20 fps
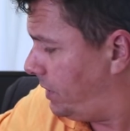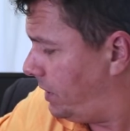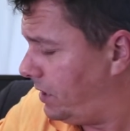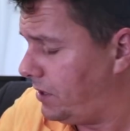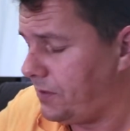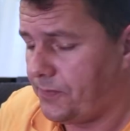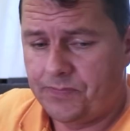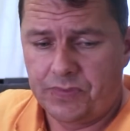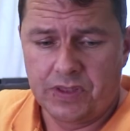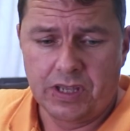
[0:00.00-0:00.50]

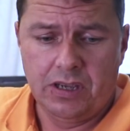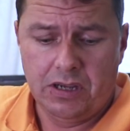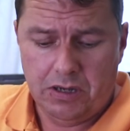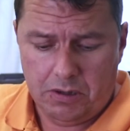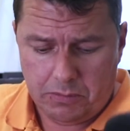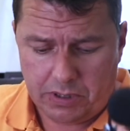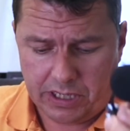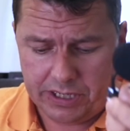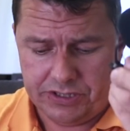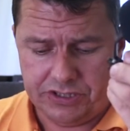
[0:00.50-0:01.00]
below.
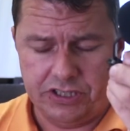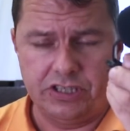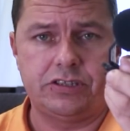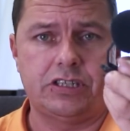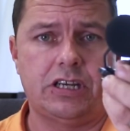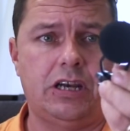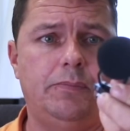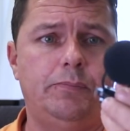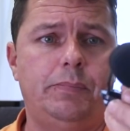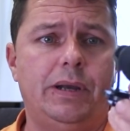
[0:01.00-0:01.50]
But this
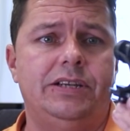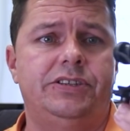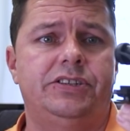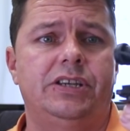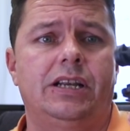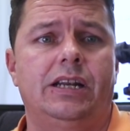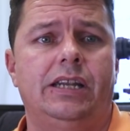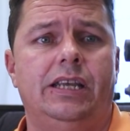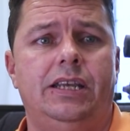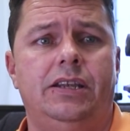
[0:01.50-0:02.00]
is
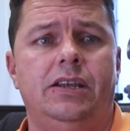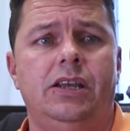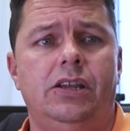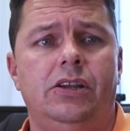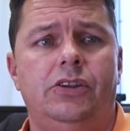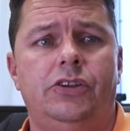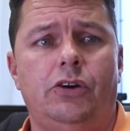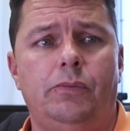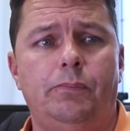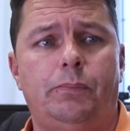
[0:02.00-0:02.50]
basically
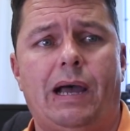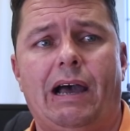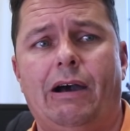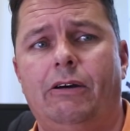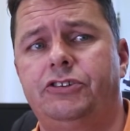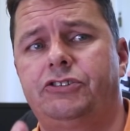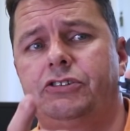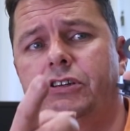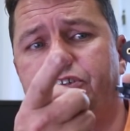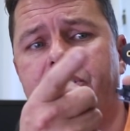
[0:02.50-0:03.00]

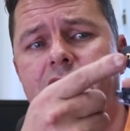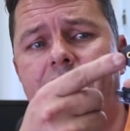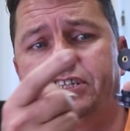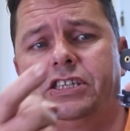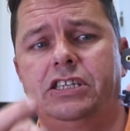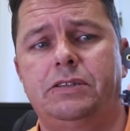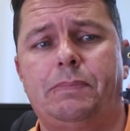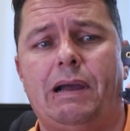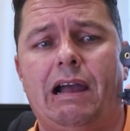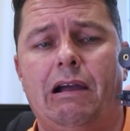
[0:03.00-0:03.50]
non-powered, so it
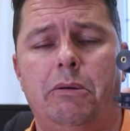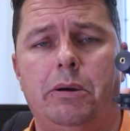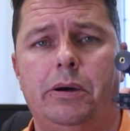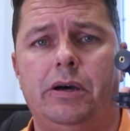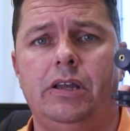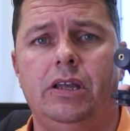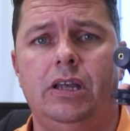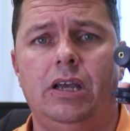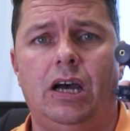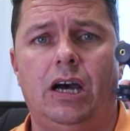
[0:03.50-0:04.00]
takes its
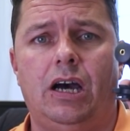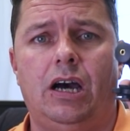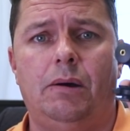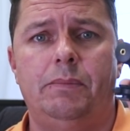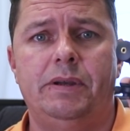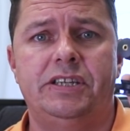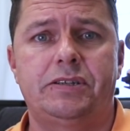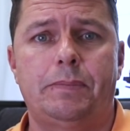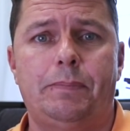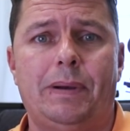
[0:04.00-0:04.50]
power.
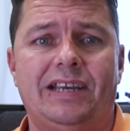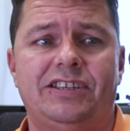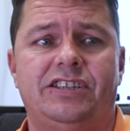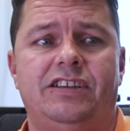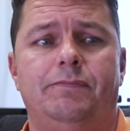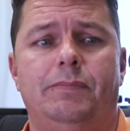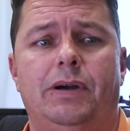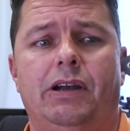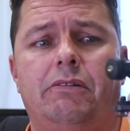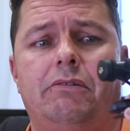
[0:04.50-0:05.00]
It's a
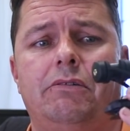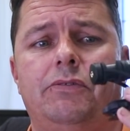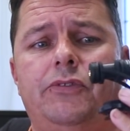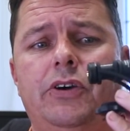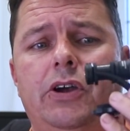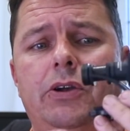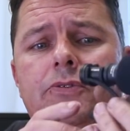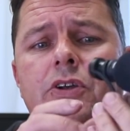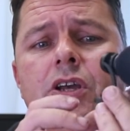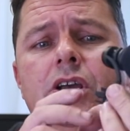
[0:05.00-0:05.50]
passive
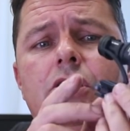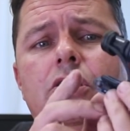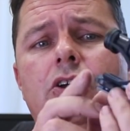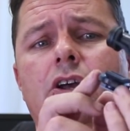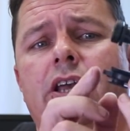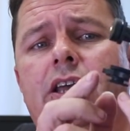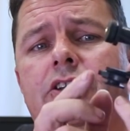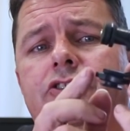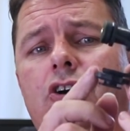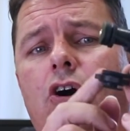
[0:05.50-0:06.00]
microphone.
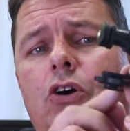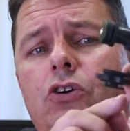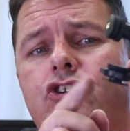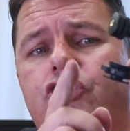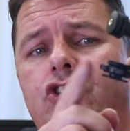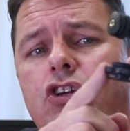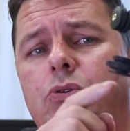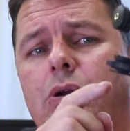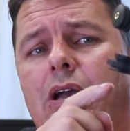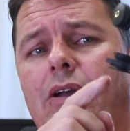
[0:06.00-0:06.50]
It's hot
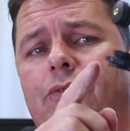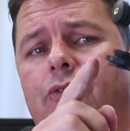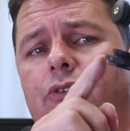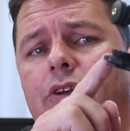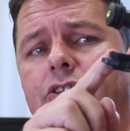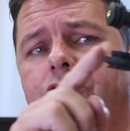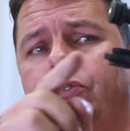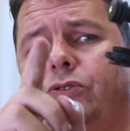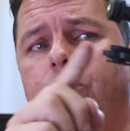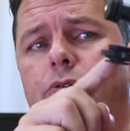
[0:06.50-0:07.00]
shoe,
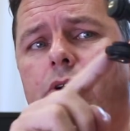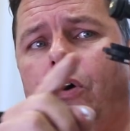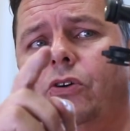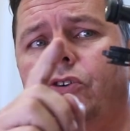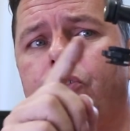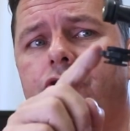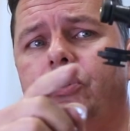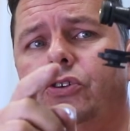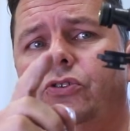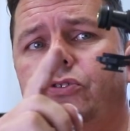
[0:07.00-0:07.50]
everything's all
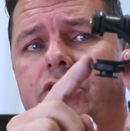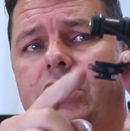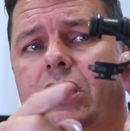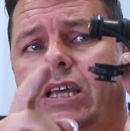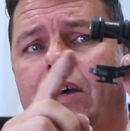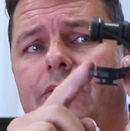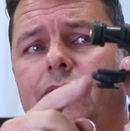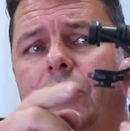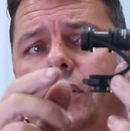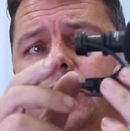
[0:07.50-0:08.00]
hot shoe
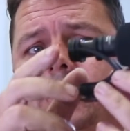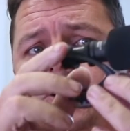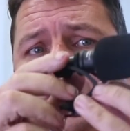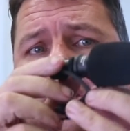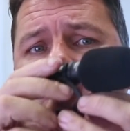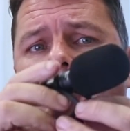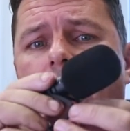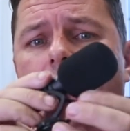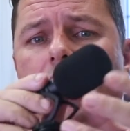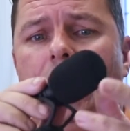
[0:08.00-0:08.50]
together.
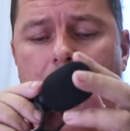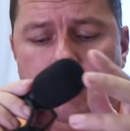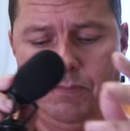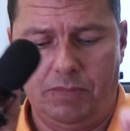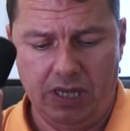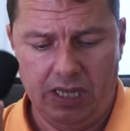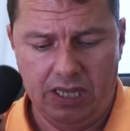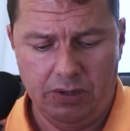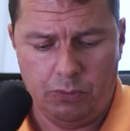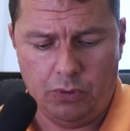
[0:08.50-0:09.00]

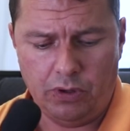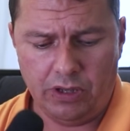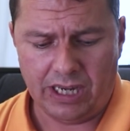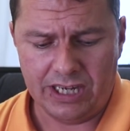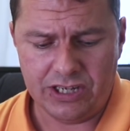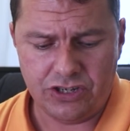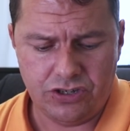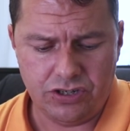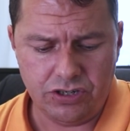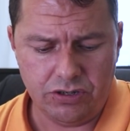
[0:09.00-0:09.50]
What
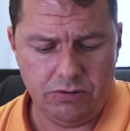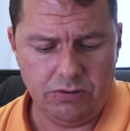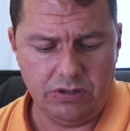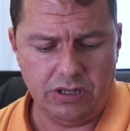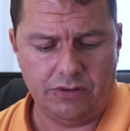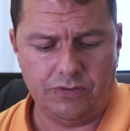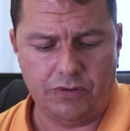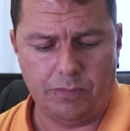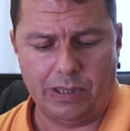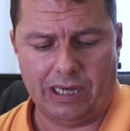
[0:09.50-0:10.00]
I do
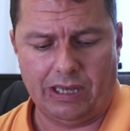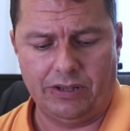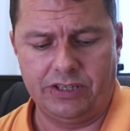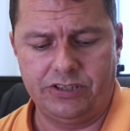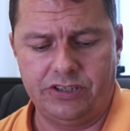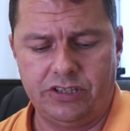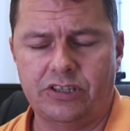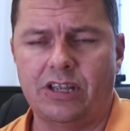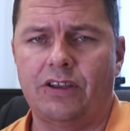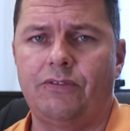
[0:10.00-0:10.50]
love about
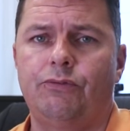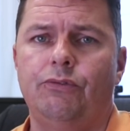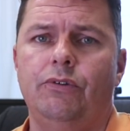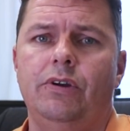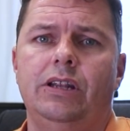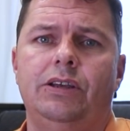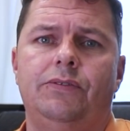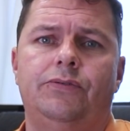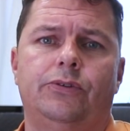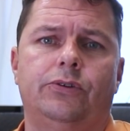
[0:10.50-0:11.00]
this is they've
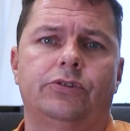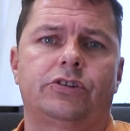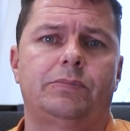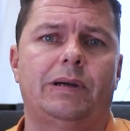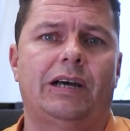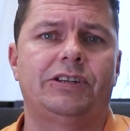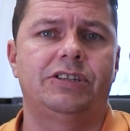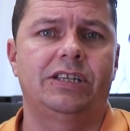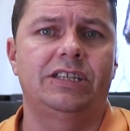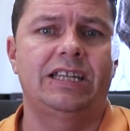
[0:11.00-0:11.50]
really thought
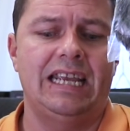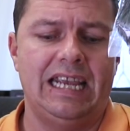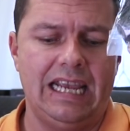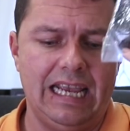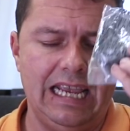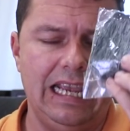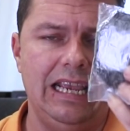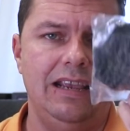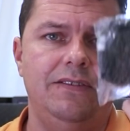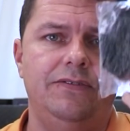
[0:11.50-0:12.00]
about it. They
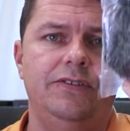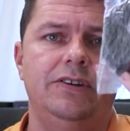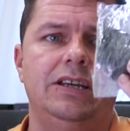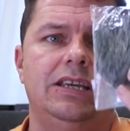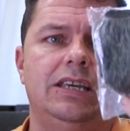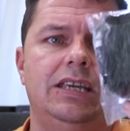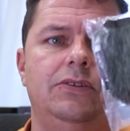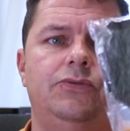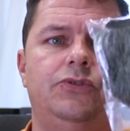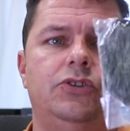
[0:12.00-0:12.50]
even
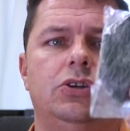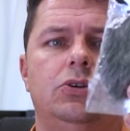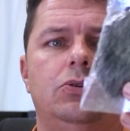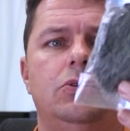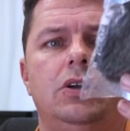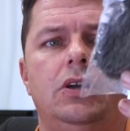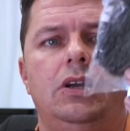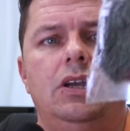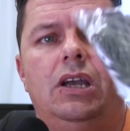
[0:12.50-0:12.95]
give you